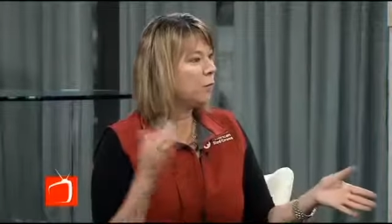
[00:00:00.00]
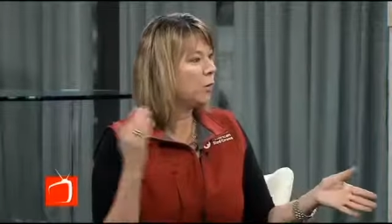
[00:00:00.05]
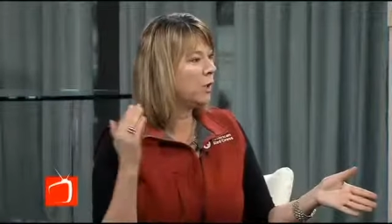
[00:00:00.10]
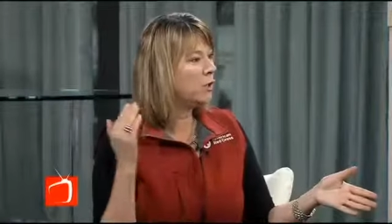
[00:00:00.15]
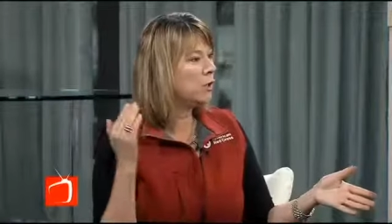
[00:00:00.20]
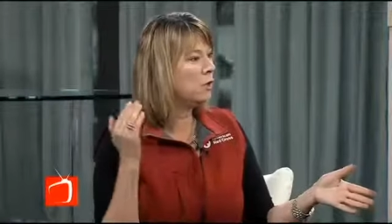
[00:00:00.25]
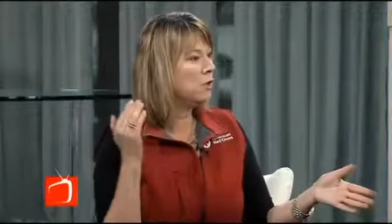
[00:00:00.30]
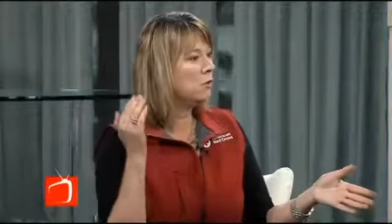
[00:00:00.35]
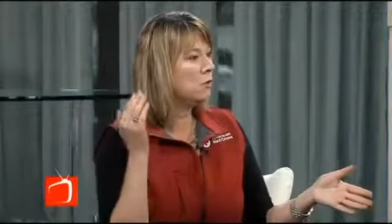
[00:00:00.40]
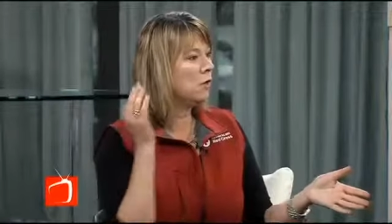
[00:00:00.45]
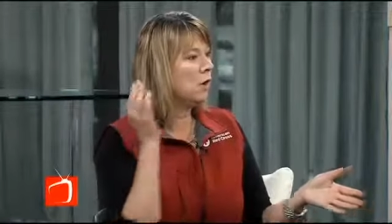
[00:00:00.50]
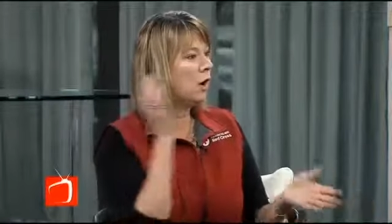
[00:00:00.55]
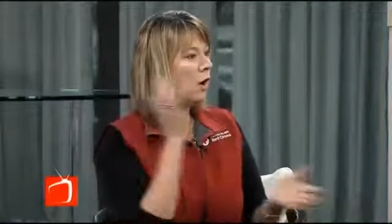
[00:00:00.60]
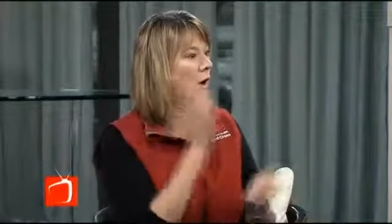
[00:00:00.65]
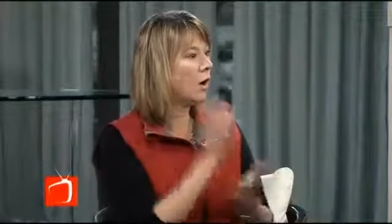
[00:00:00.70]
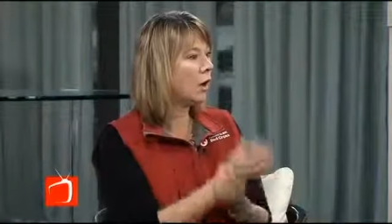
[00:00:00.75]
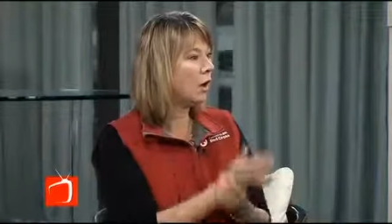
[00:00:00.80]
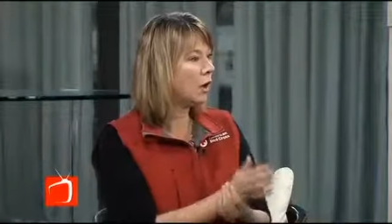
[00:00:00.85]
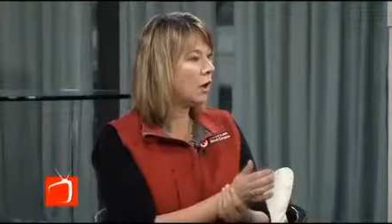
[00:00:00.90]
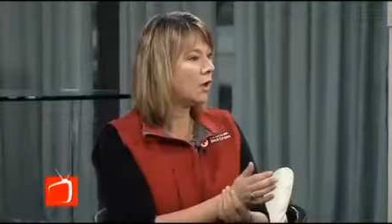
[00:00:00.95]
when you
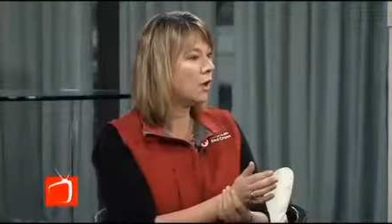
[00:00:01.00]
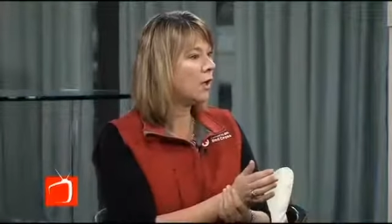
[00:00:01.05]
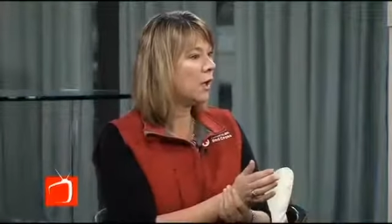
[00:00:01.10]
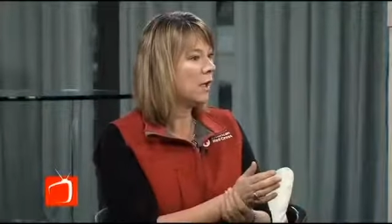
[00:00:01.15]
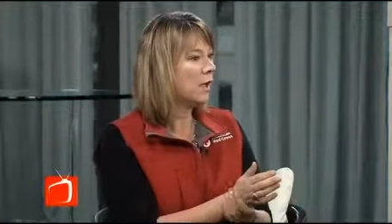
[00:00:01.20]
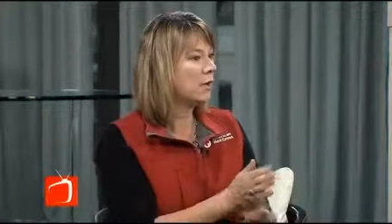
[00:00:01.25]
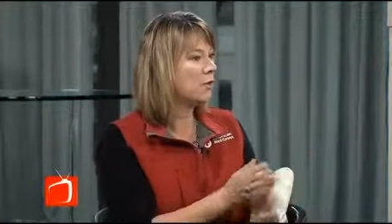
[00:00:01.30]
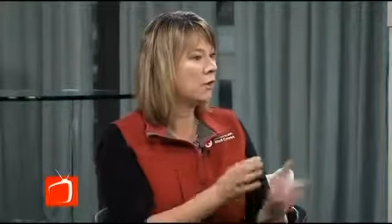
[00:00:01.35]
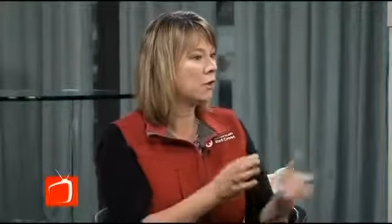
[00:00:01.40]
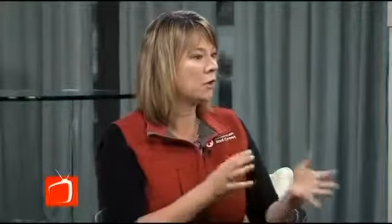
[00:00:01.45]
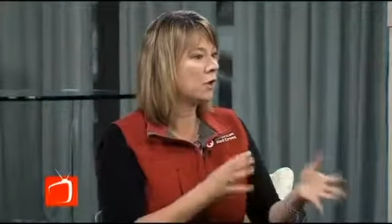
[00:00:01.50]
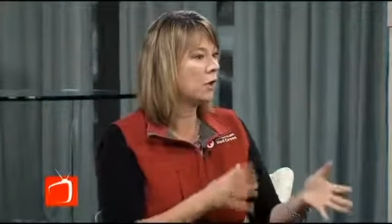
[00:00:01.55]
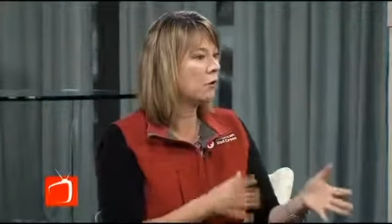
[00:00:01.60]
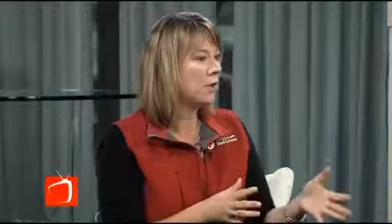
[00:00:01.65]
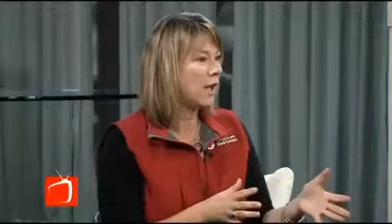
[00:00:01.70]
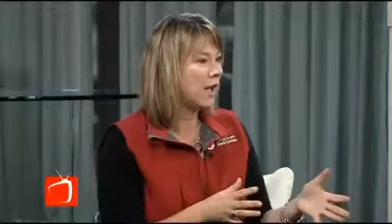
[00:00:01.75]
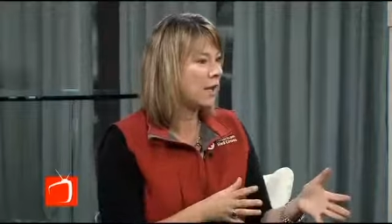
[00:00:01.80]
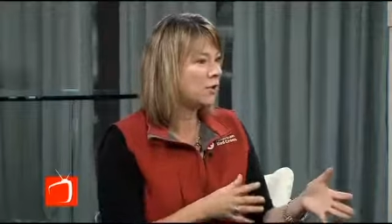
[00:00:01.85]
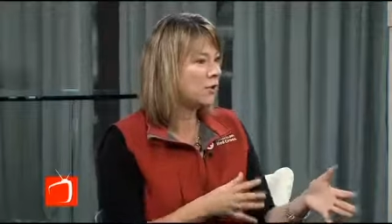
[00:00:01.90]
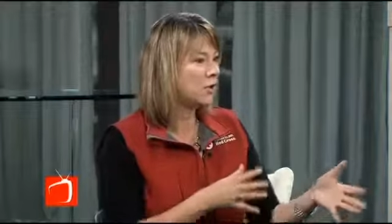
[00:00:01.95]
are at your
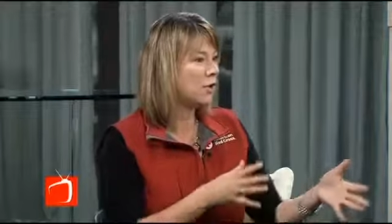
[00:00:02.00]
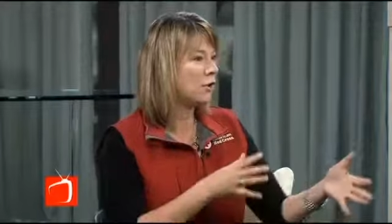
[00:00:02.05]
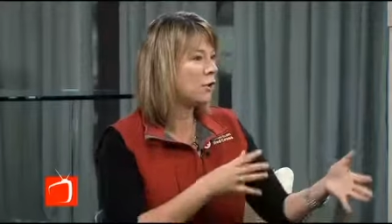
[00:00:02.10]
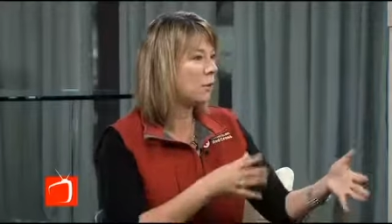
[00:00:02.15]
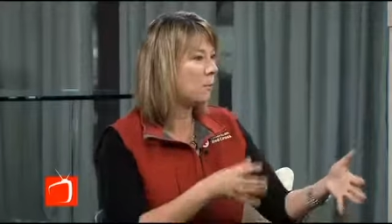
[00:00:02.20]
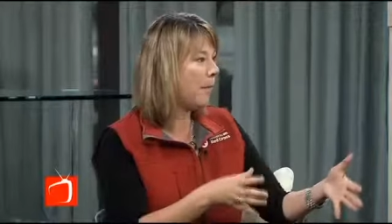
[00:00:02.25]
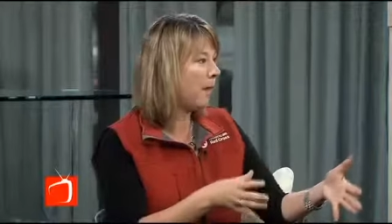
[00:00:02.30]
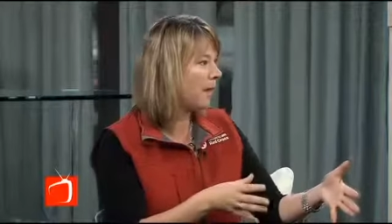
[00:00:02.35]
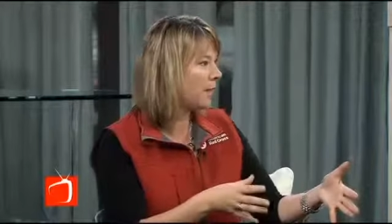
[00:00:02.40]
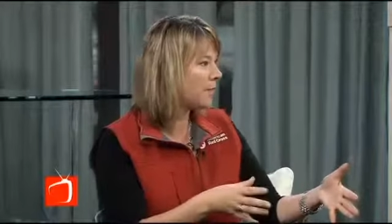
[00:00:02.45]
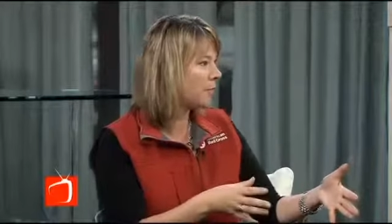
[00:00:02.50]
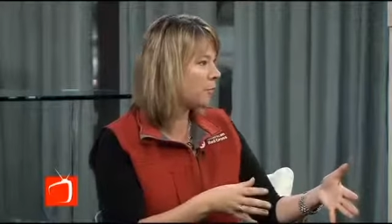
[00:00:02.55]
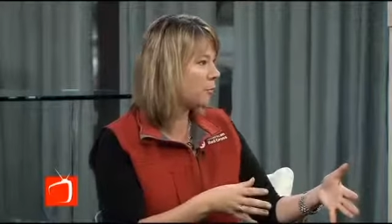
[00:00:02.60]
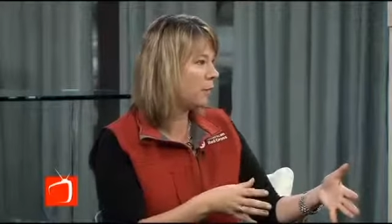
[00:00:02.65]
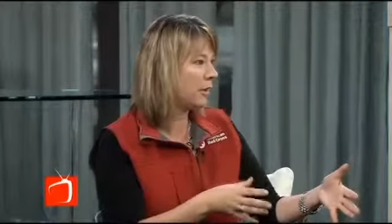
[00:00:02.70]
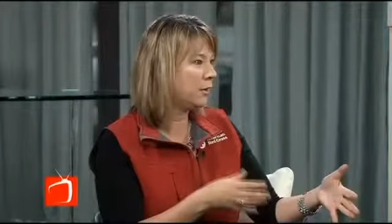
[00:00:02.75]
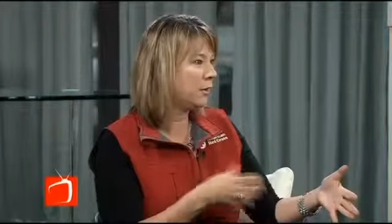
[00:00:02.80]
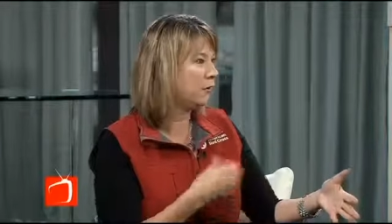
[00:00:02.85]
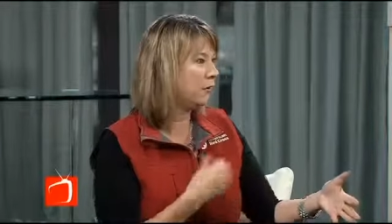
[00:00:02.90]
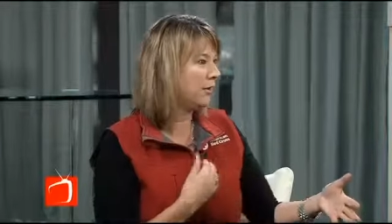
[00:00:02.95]
location, your pets are
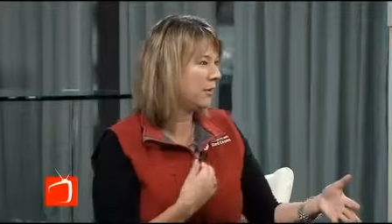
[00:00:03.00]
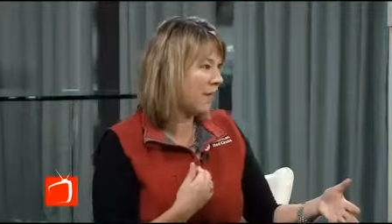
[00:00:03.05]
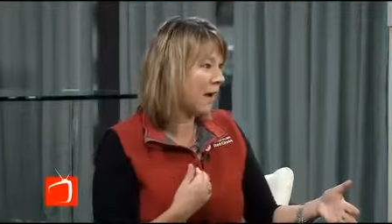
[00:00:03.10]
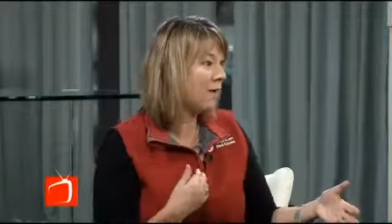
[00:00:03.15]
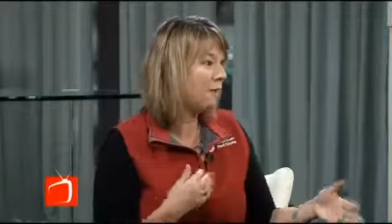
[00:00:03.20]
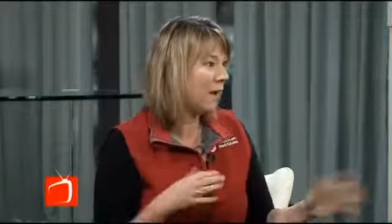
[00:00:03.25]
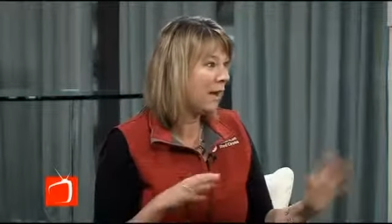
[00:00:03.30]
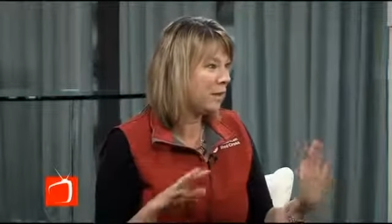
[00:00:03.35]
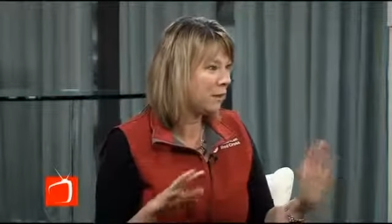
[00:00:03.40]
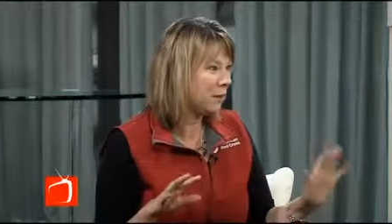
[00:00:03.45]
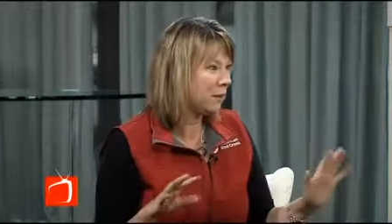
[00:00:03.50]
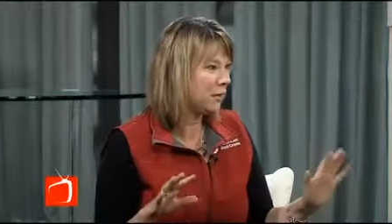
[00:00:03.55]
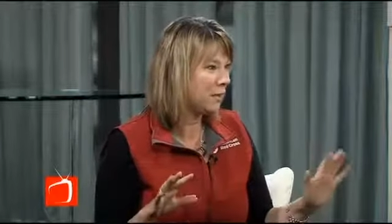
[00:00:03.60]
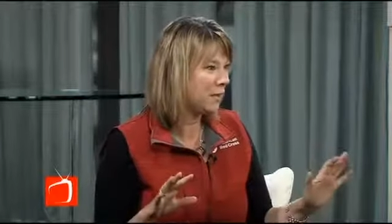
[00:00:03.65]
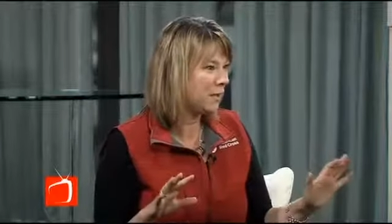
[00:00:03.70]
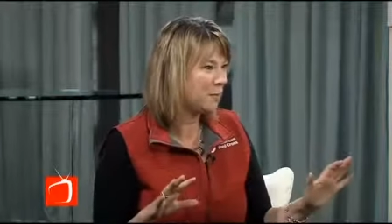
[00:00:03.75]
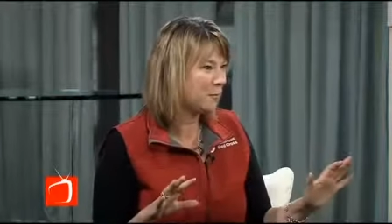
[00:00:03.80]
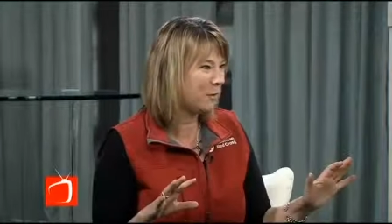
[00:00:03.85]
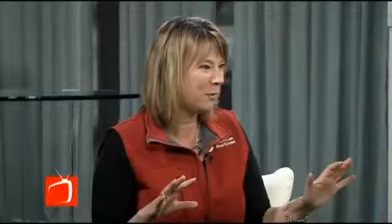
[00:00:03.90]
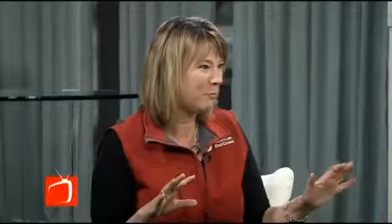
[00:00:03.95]
with you. And this, I've had to do
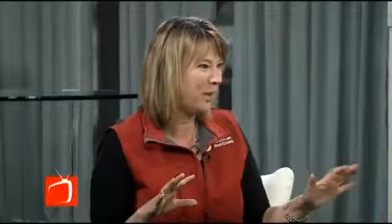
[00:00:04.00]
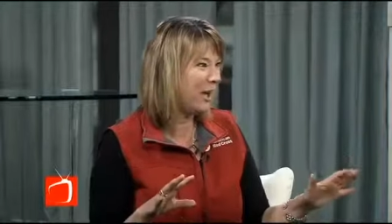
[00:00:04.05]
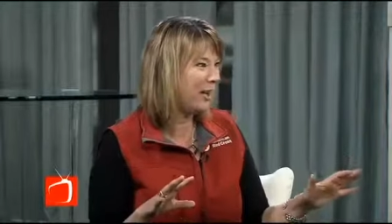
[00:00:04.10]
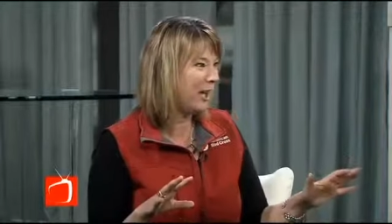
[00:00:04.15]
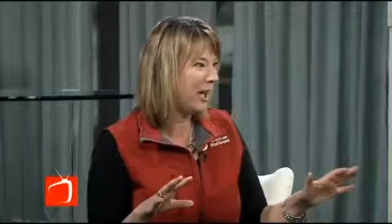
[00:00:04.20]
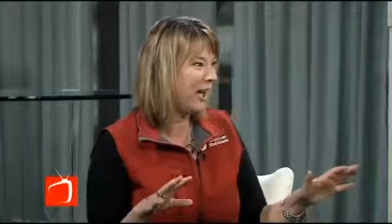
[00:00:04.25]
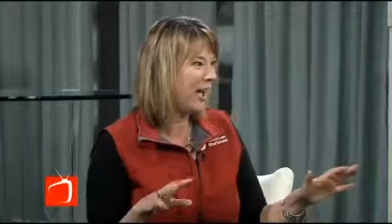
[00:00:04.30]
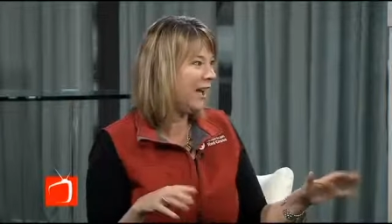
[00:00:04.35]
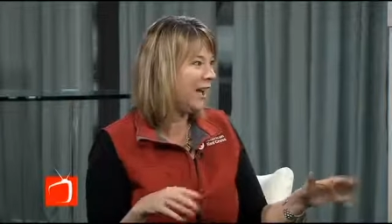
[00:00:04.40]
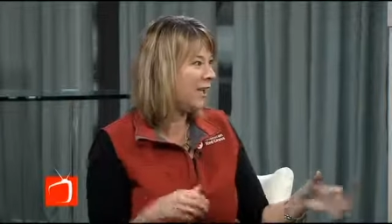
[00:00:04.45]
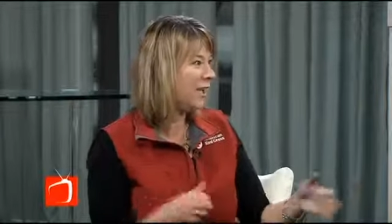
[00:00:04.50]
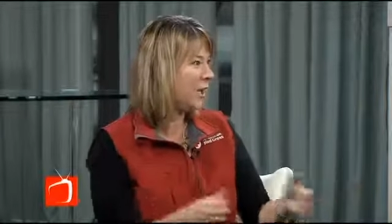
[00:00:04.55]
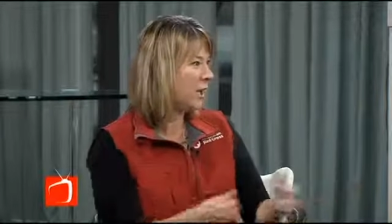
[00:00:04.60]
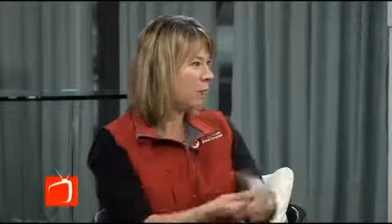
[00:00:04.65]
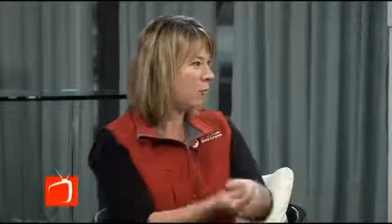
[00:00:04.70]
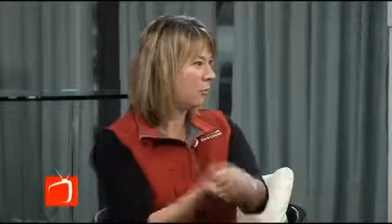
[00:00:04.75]
this with my cat.